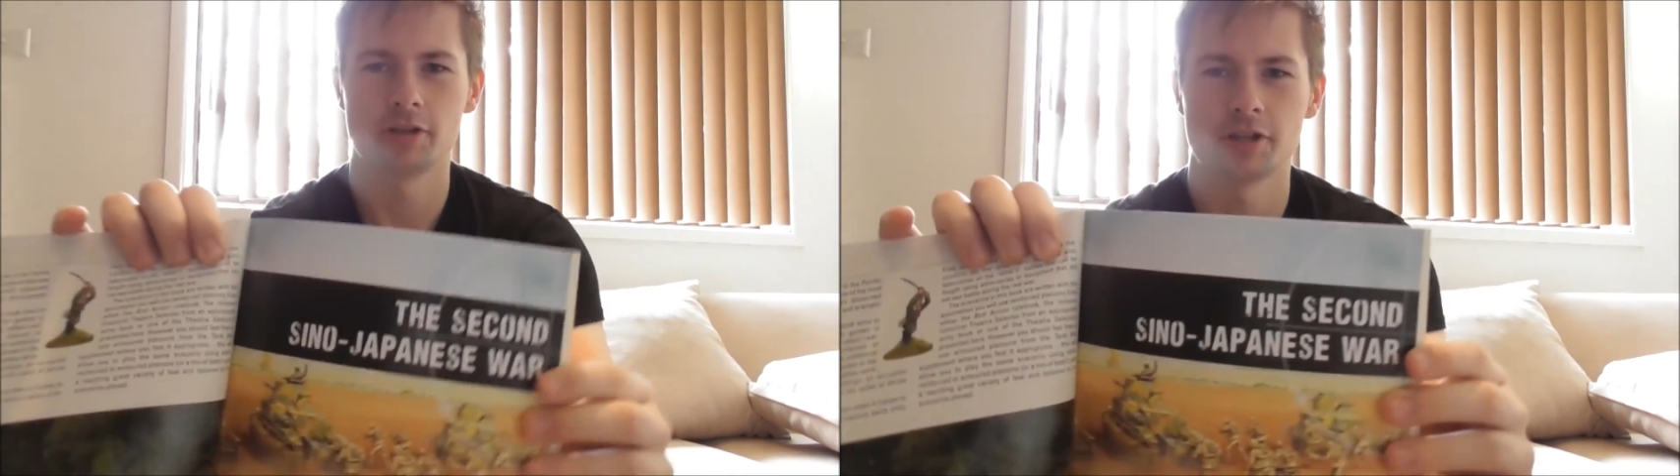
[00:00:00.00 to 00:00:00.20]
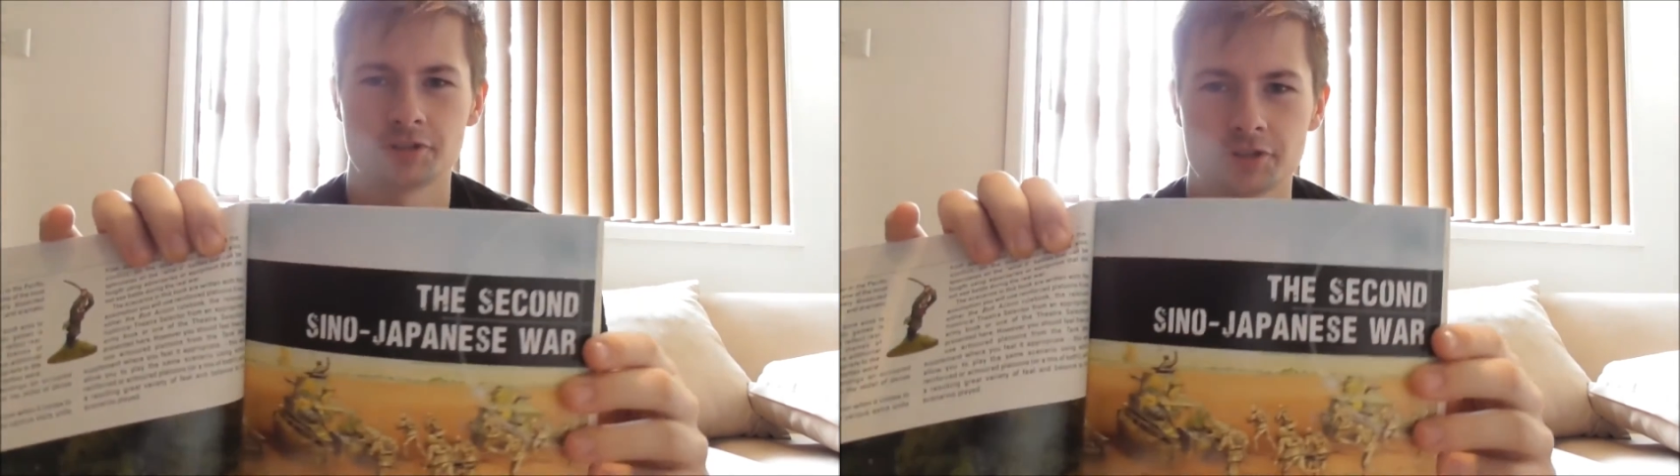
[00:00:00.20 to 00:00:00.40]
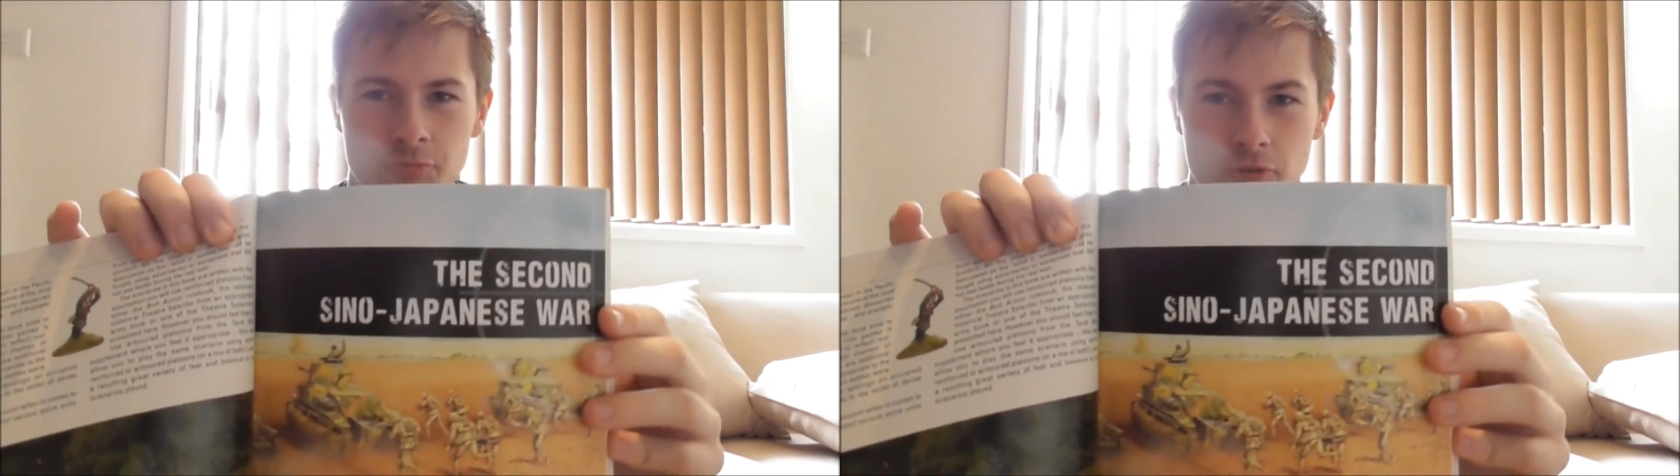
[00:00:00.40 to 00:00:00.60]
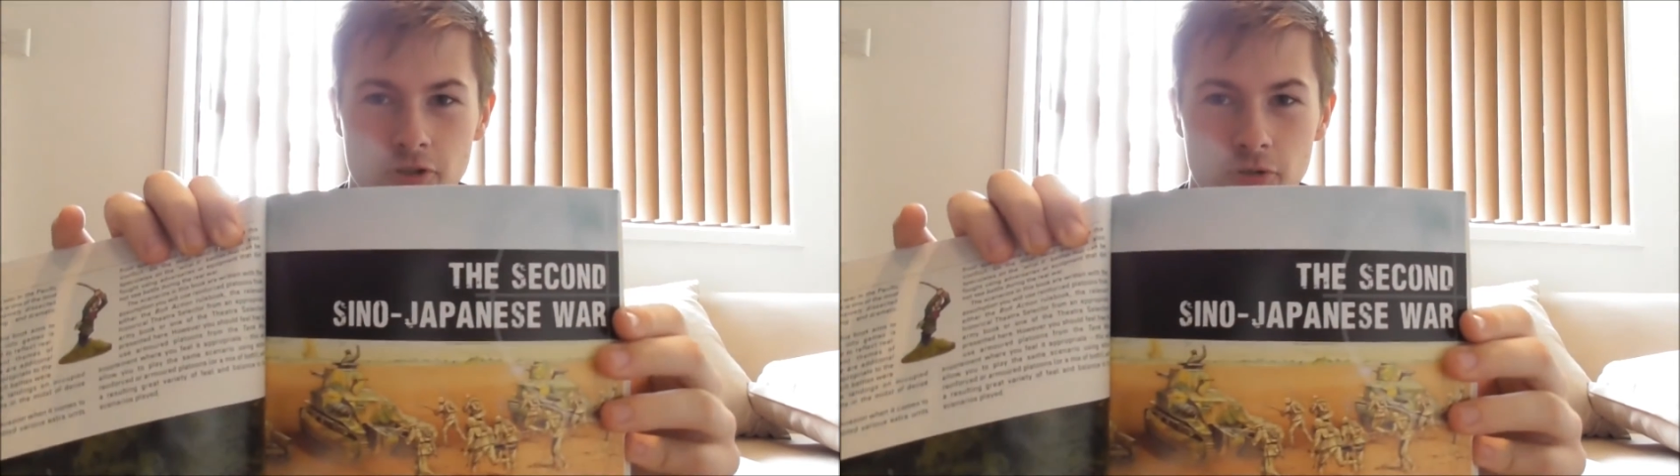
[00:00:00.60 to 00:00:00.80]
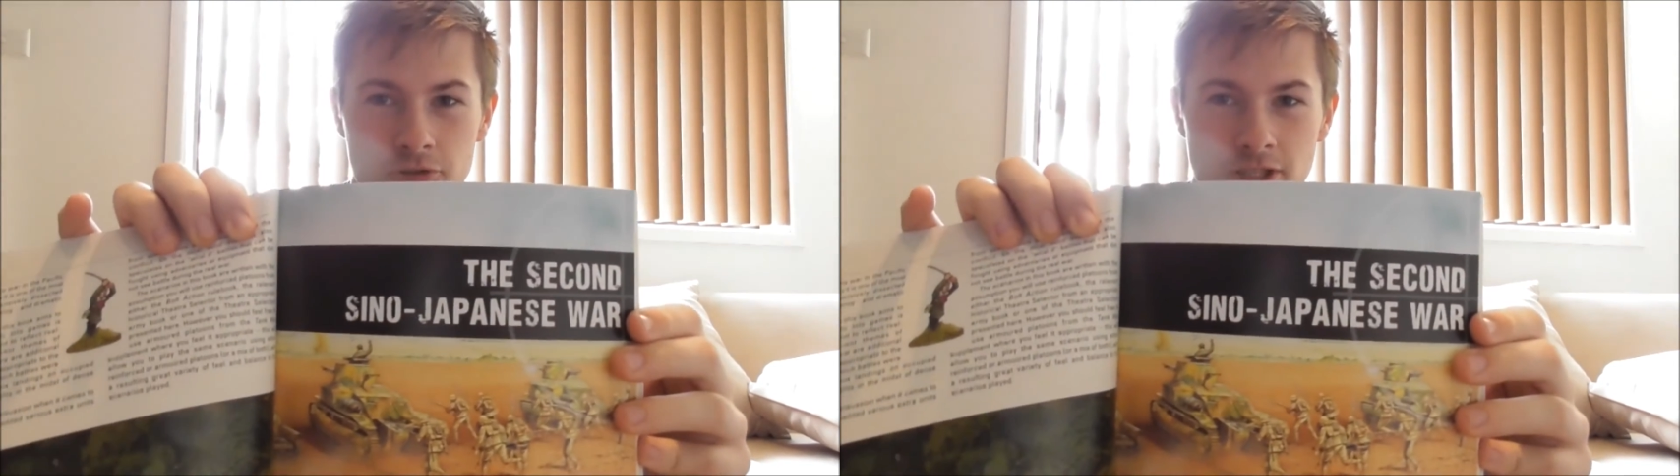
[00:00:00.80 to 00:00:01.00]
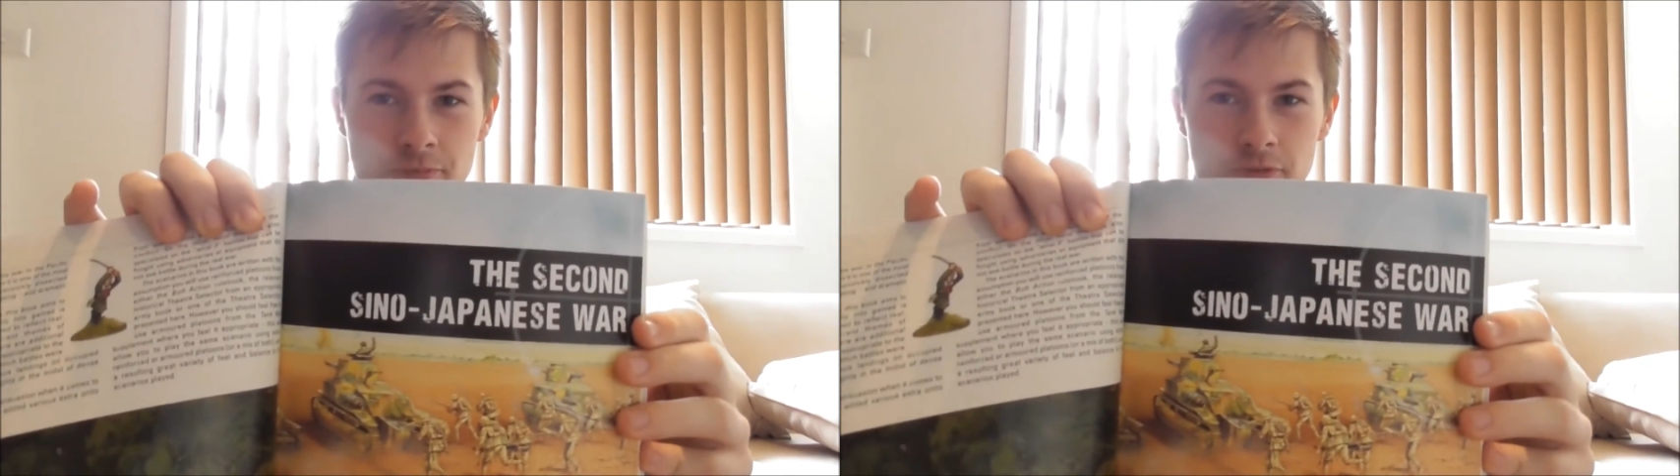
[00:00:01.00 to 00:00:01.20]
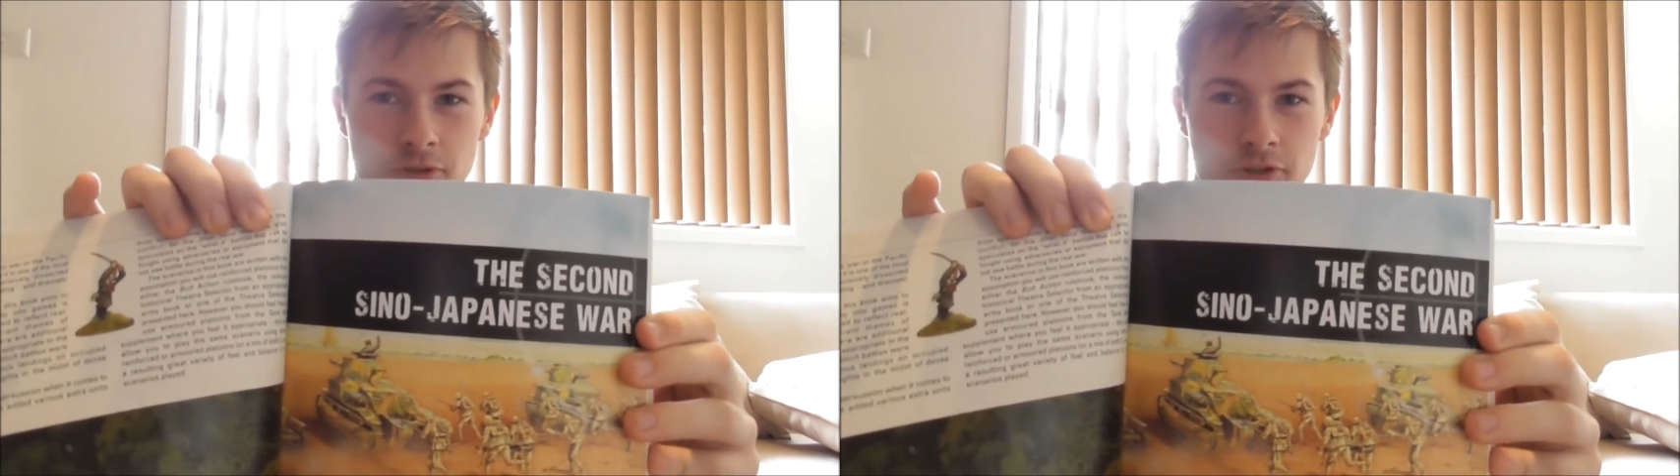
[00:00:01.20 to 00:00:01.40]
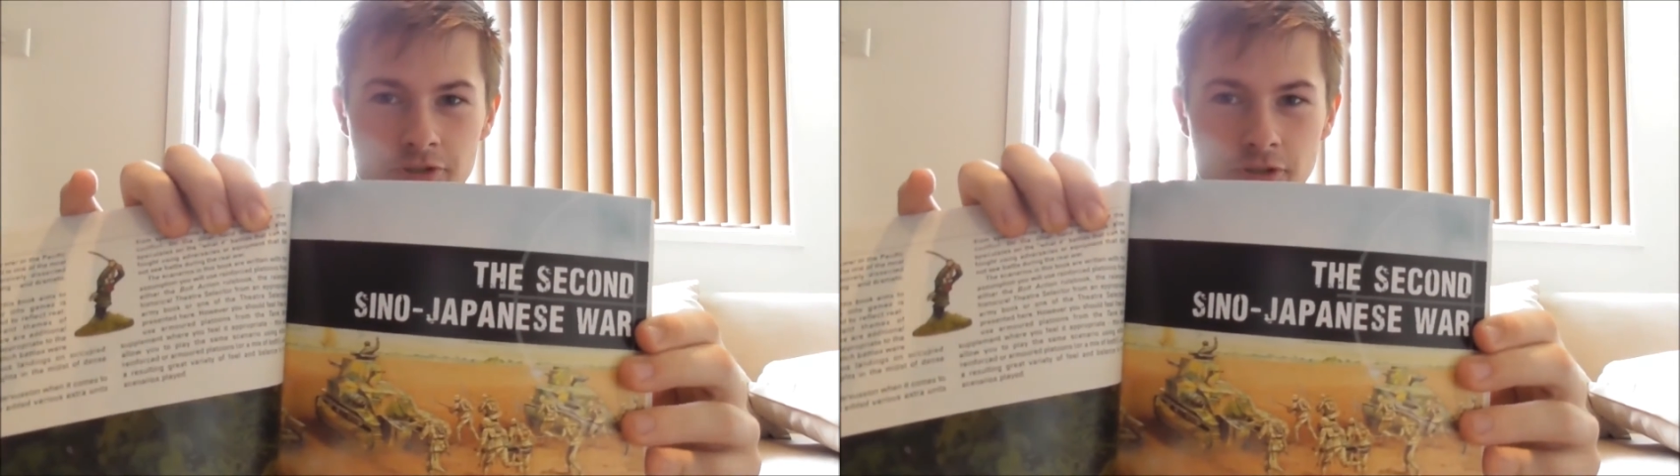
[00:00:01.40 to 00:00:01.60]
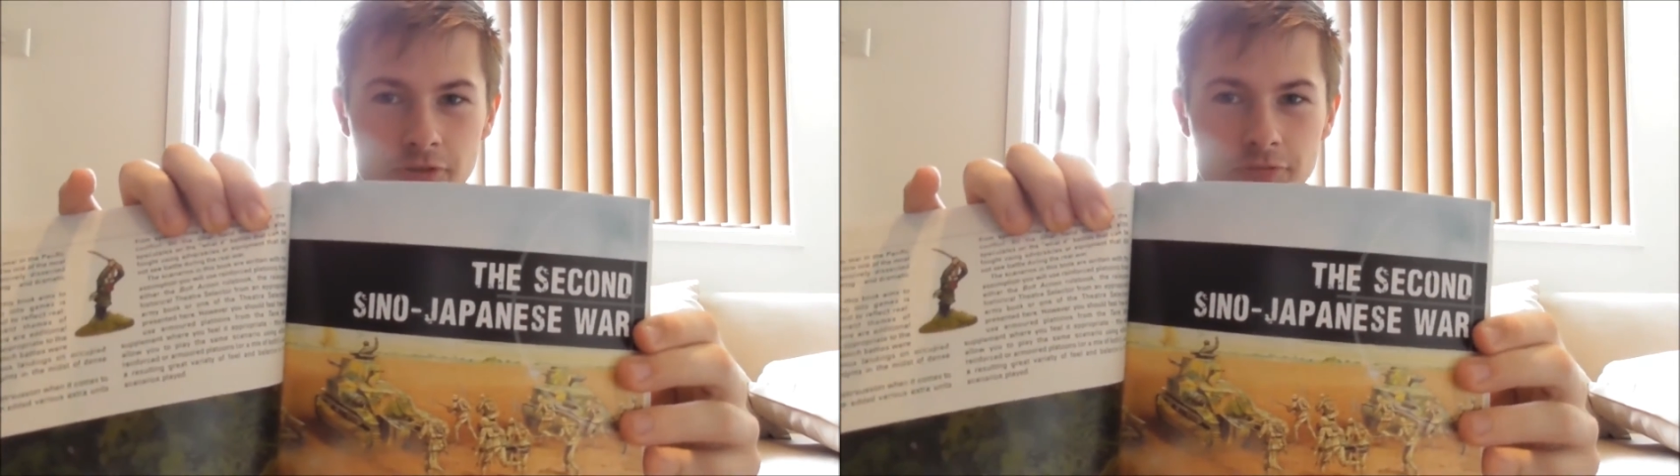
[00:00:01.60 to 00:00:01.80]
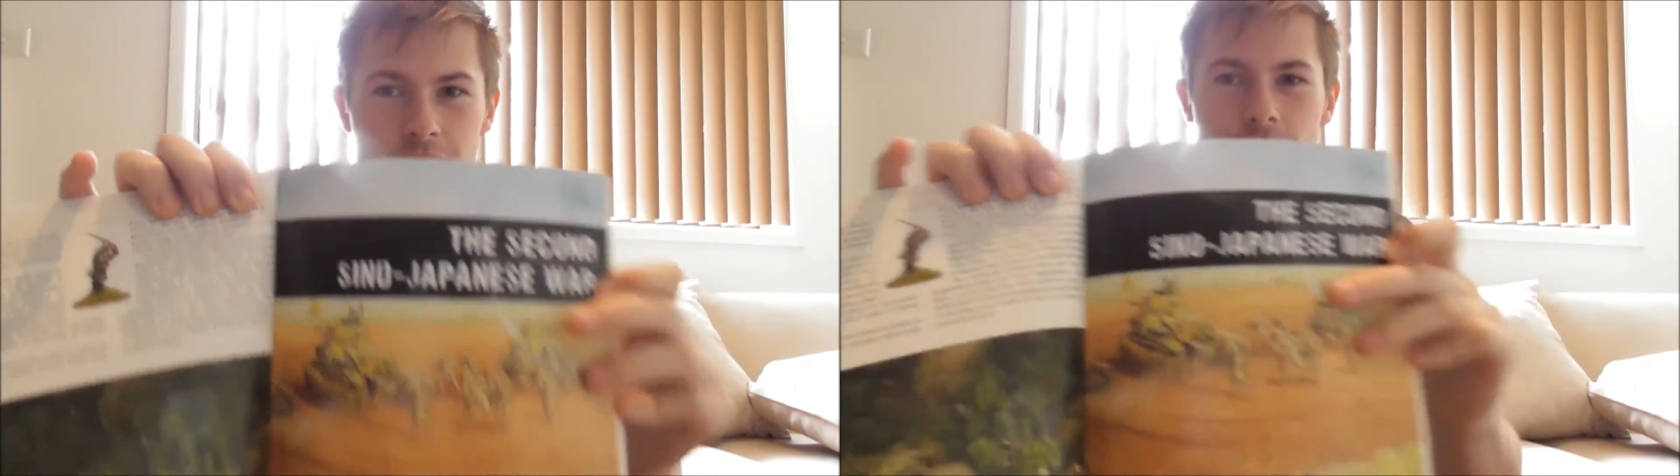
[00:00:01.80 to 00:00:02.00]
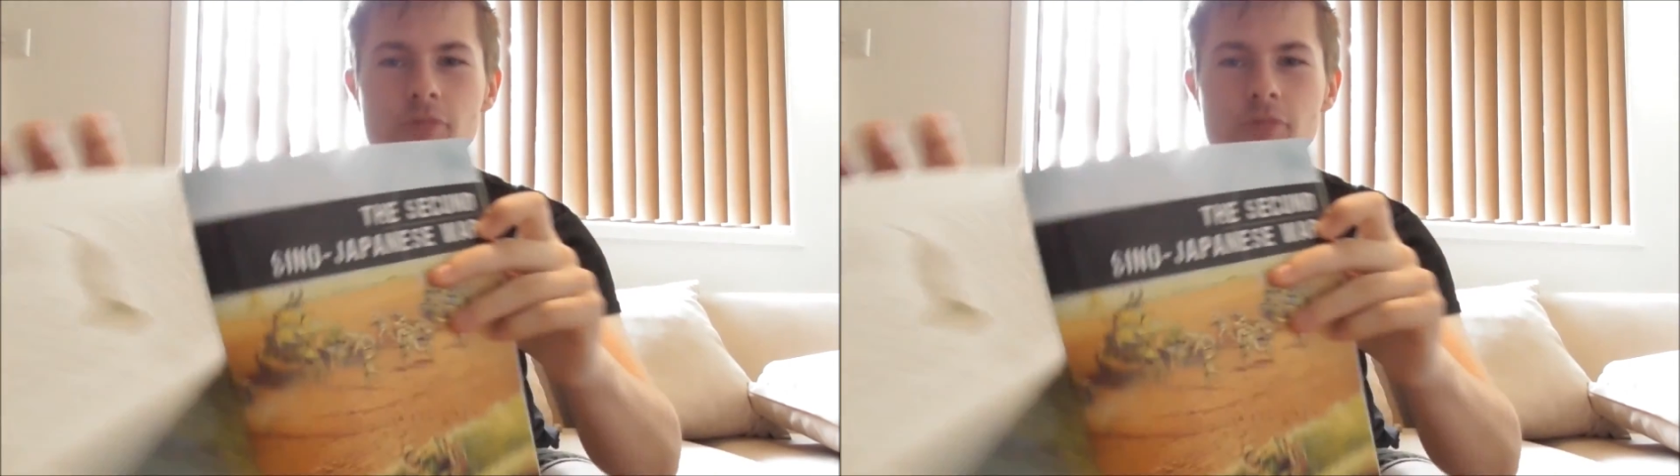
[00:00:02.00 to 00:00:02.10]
That's just one whole chapter by its own,